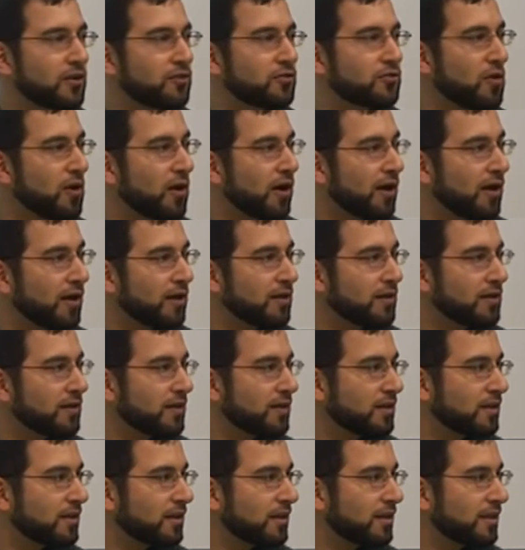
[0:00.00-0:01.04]
draw
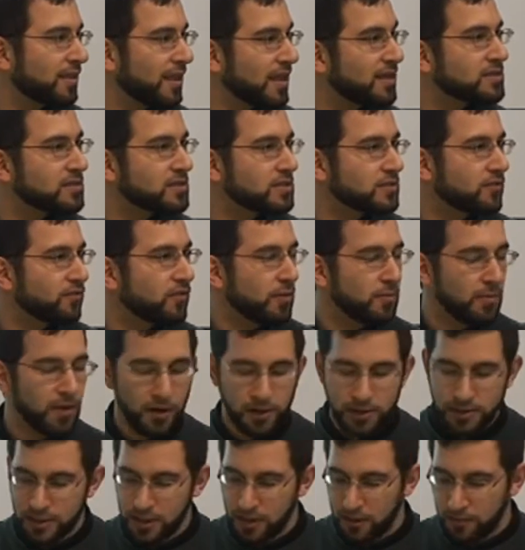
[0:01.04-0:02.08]
lessons from
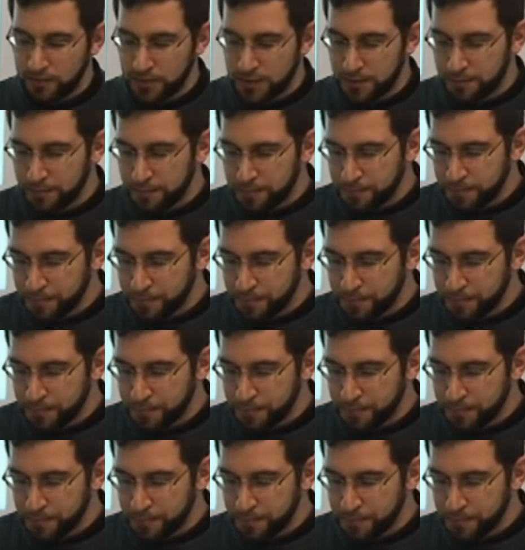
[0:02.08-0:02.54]
ourselves.